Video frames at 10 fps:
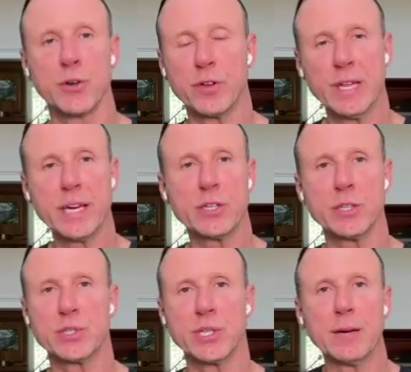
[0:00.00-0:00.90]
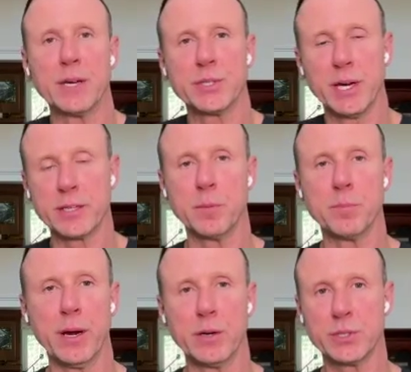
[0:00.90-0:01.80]
So if you'd like your side-by-side
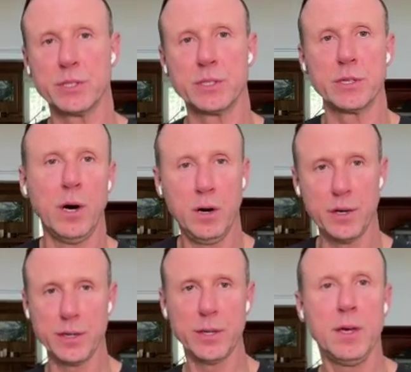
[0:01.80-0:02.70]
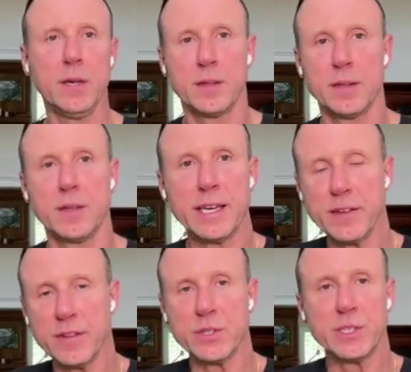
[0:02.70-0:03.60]
comparison on
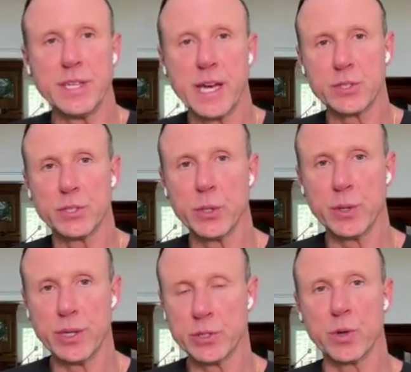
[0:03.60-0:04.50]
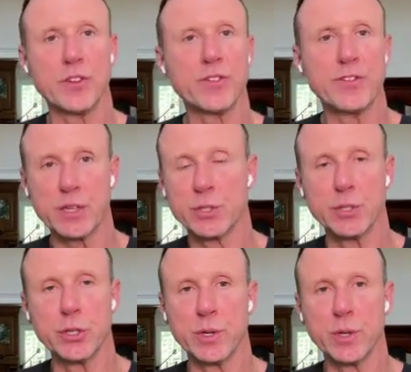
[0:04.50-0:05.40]
any of these index annuities or the fixed
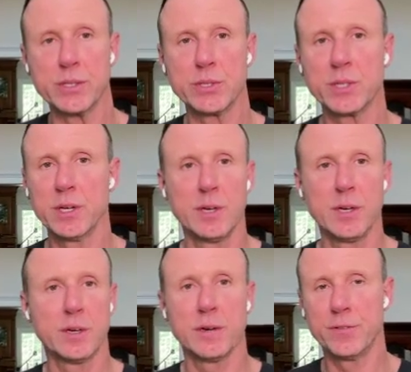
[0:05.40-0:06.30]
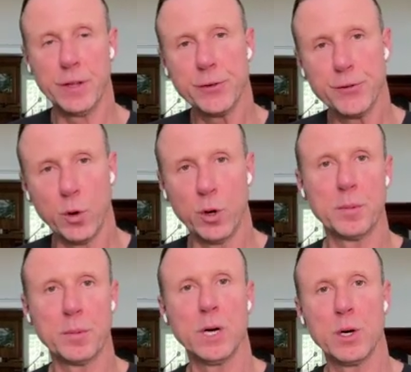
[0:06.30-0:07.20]
annuities, fill out the
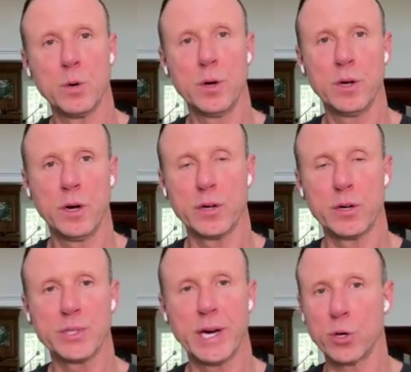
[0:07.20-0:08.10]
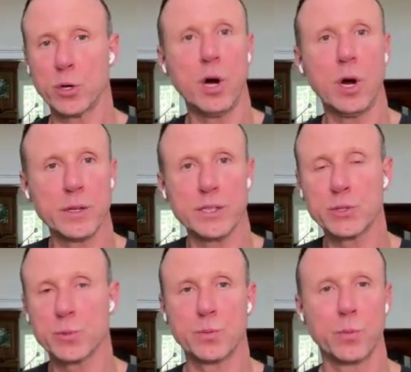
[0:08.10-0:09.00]
form below on our site or call
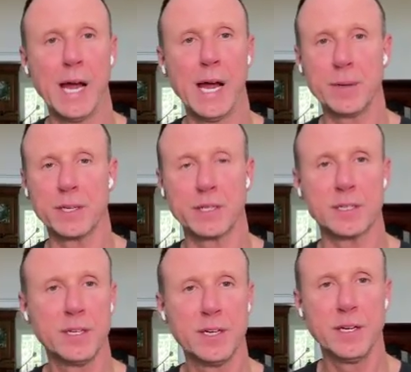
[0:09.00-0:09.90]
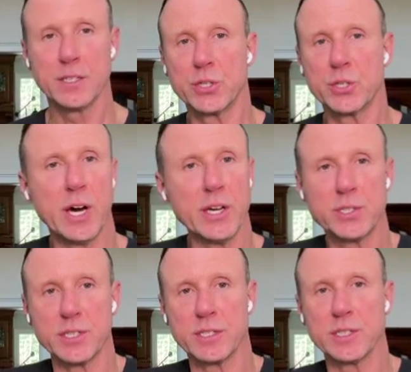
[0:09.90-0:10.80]
us. We're happy to
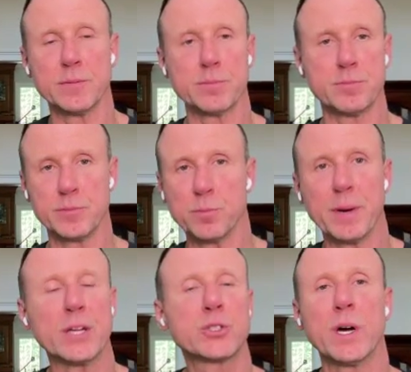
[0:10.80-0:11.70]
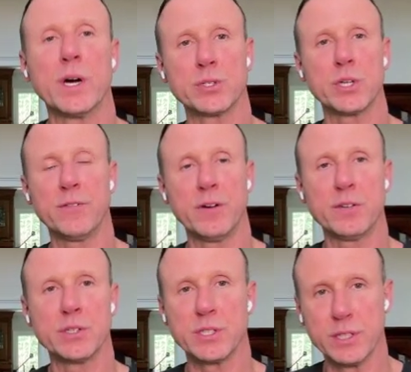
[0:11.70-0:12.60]
discuss, and you can bounce questions off
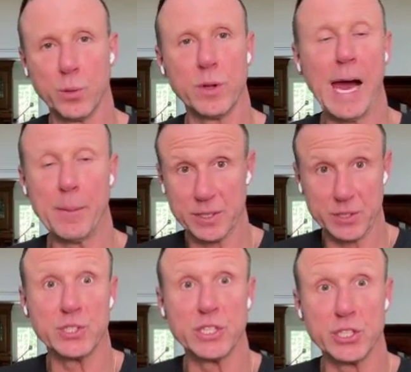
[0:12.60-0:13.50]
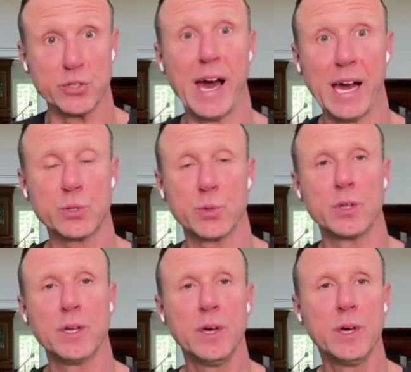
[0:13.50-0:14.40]
of us, and then we're happy to send you
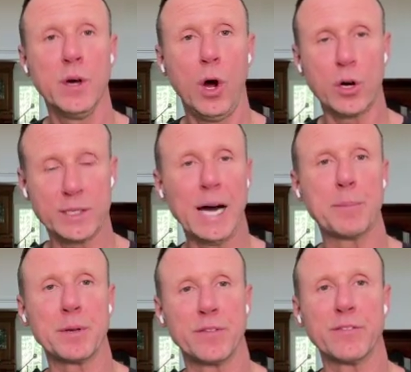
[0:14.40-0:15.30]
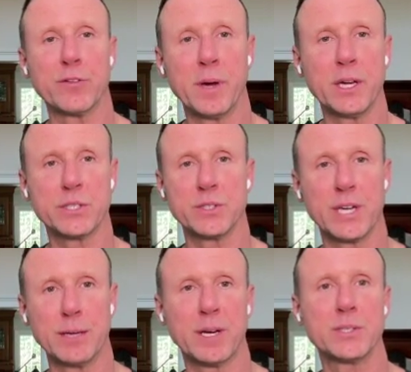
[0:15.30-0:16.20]
actual hard copy of the information
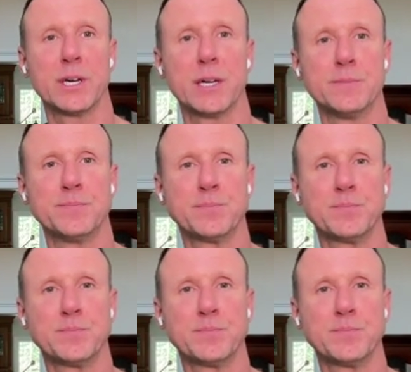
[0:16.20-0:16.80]
side by side.